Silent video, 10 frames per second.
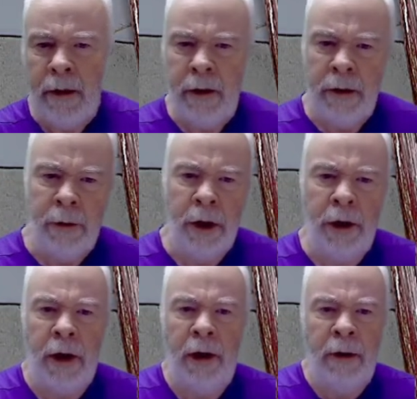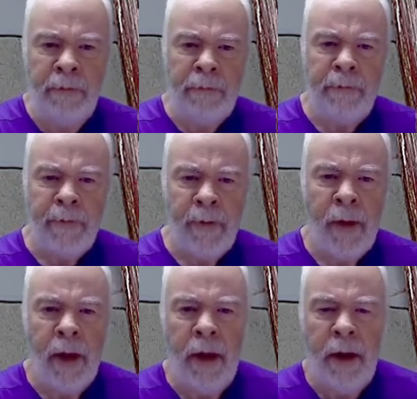So we'll turn that on,
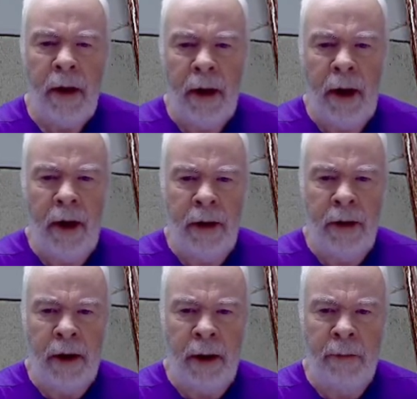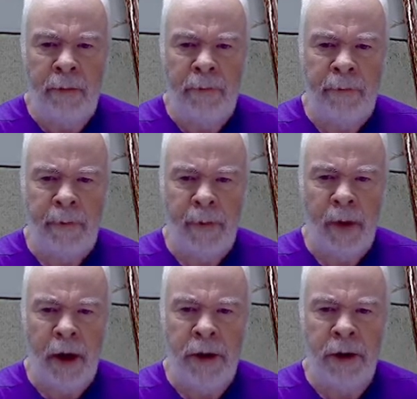and
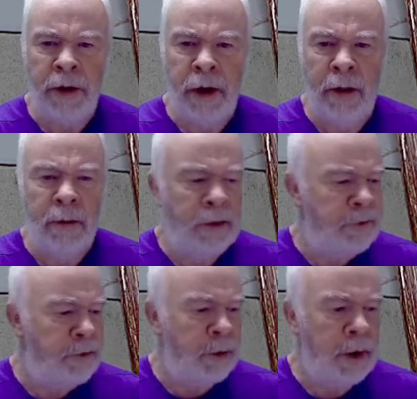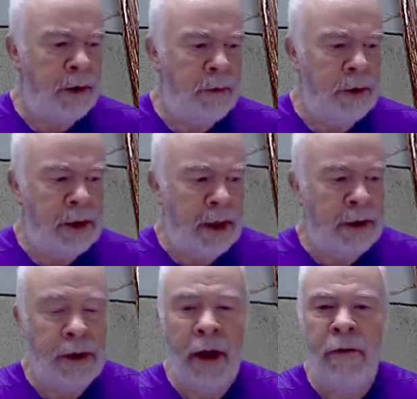as you can see, we're down to
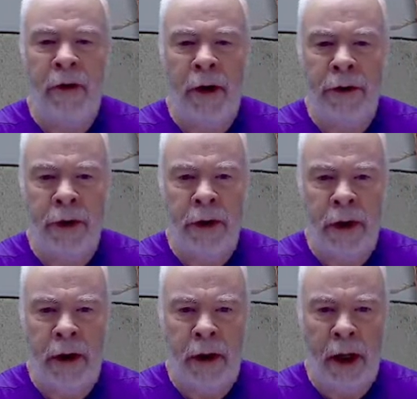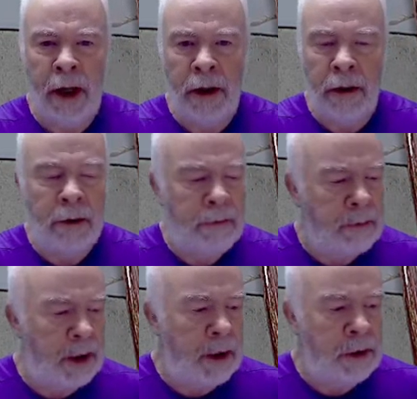10 volts at the end of
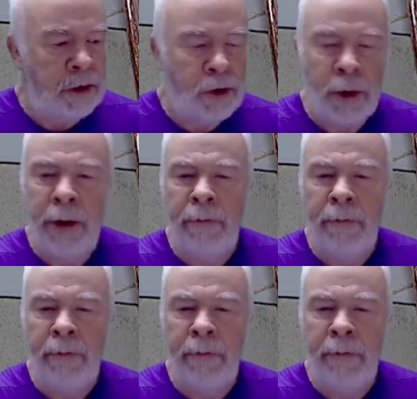the string,